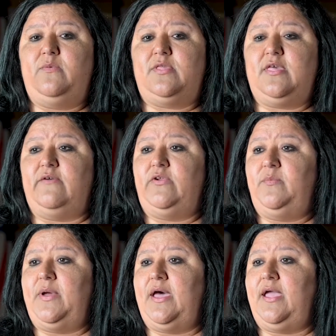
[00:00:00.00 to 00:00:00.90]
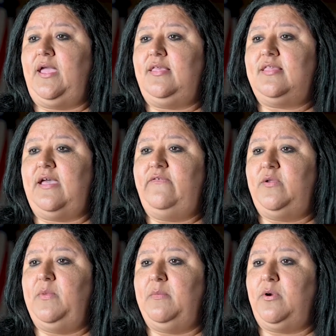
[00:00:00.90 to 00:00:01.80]
was governed by a
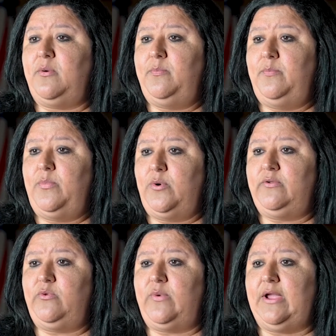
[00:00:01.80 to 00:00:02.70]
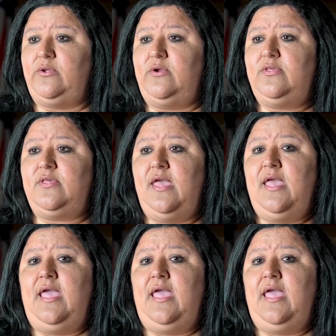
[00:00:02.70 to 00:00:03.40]
seven-member board of directors,